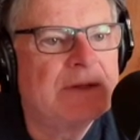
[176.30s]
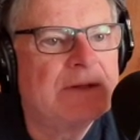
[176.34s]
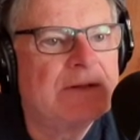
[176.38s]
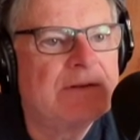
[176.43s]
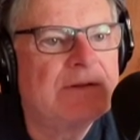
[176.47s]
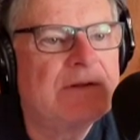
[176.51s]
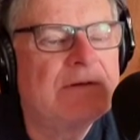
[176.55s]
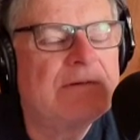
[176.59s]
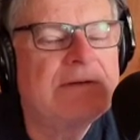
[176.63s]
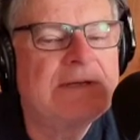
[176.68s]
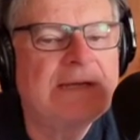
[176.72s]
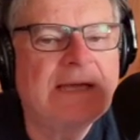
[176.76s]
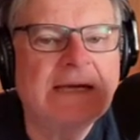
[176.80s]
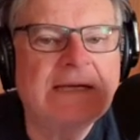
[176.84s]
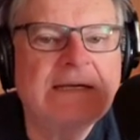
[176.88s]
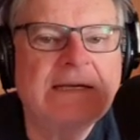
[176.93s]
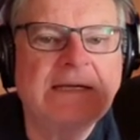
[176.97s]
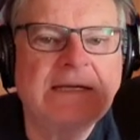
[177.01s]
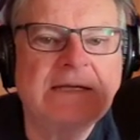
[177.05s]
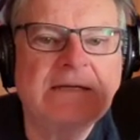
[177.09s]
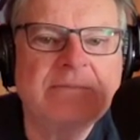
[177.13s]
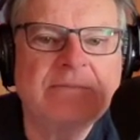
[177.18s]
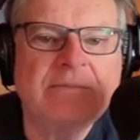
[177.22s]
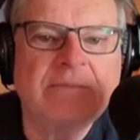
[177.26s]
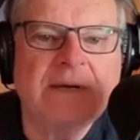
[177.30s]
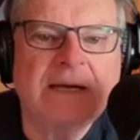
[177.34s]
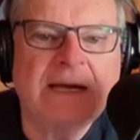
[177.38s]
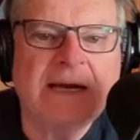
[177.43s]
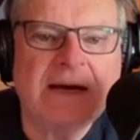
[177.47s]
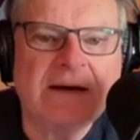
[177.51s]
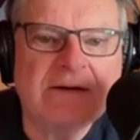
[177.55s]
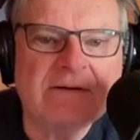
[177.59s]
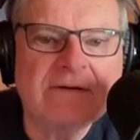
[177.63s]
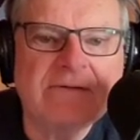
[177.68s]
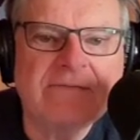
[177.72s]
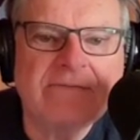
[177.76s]
to get him
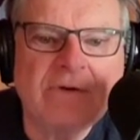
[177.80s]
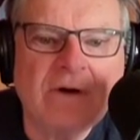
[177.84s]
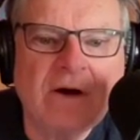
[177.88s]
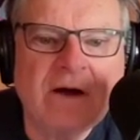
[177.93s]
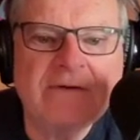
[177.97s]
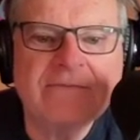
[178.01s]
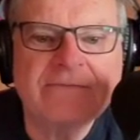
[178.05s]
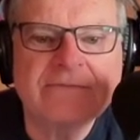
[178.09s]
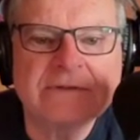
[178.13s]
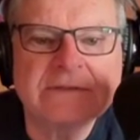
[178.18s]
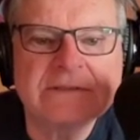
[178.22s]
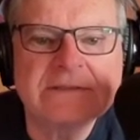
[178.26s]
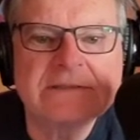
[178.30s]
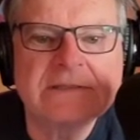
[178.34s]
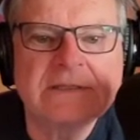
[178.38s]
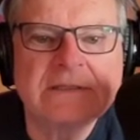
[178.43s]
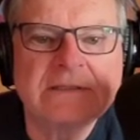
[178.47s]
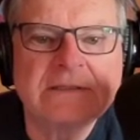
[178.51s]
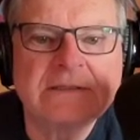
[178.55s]
out of office.